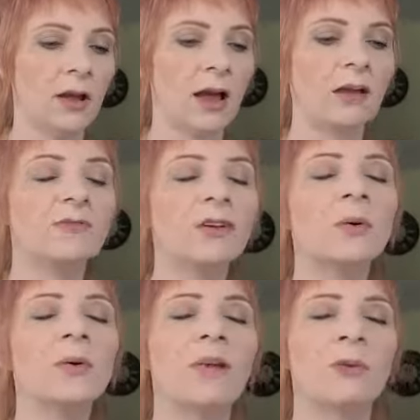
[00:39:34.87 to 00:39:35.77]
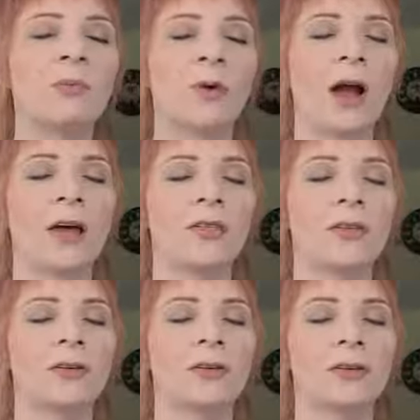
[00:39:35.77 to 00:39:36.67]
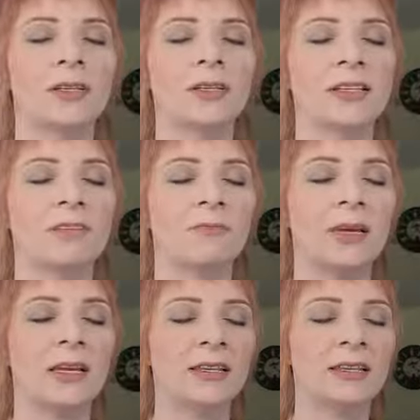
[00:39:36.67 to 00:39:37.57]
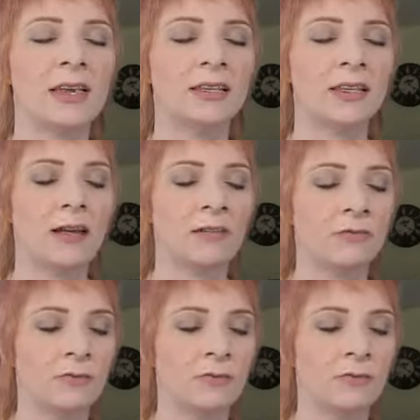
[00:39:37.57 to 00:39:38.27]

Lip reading: I feel with every breath a sense of peace and love.